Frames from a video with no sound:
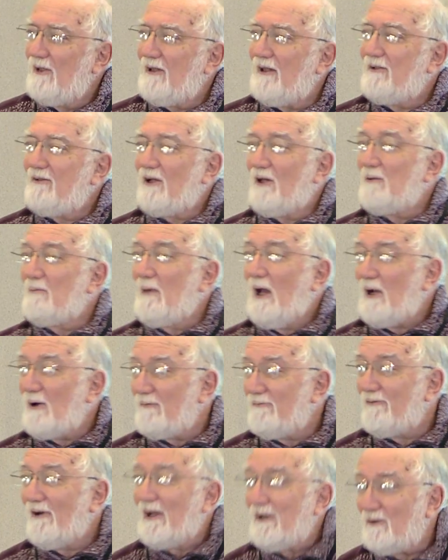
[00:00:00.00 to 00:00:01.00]
they tell them how to
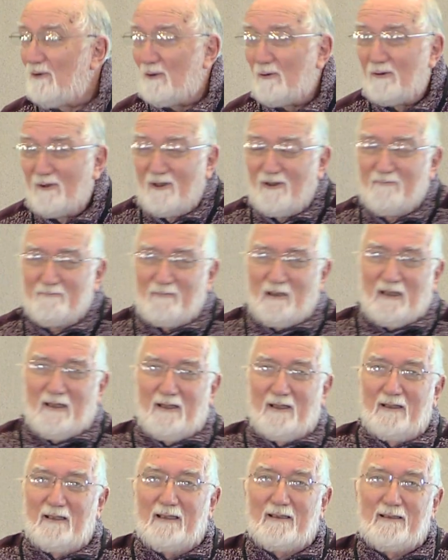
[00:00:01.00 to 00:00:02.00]
find you.
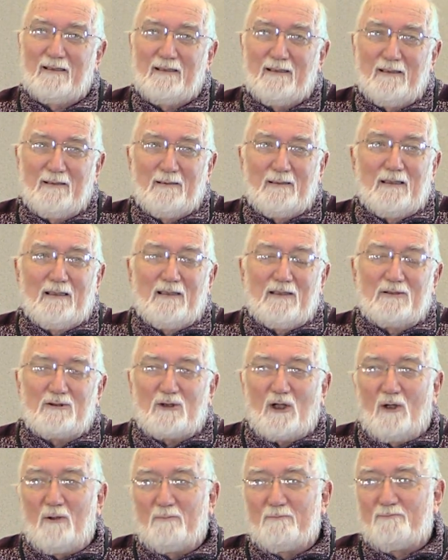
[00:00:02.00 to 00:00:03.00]

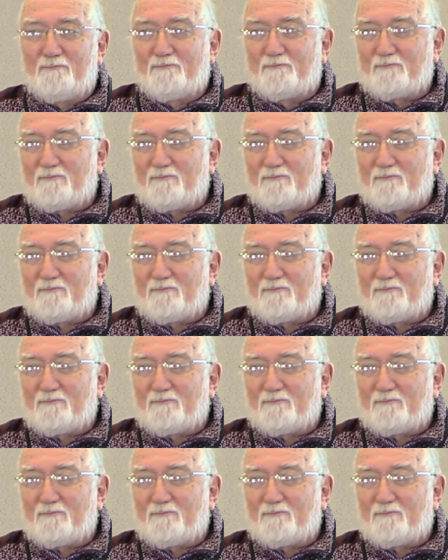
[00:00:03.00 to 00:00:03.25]
So